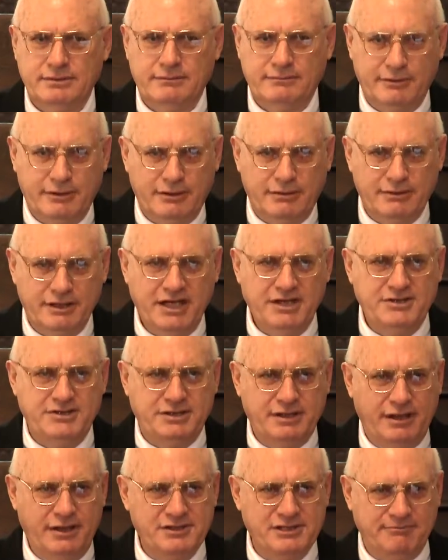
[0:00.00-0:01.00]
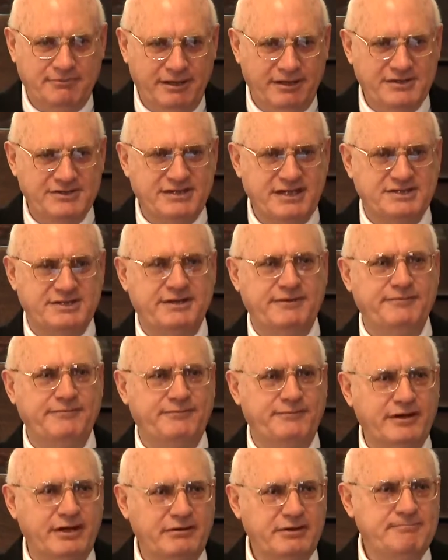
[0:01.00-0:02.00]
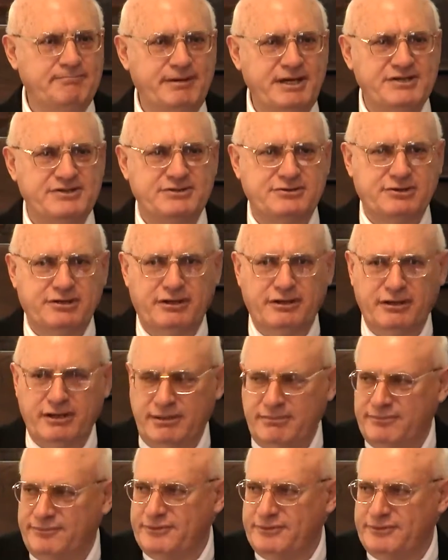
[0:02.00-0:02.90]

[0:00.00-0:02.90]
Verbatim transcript: Well, he chose it because that's the very best time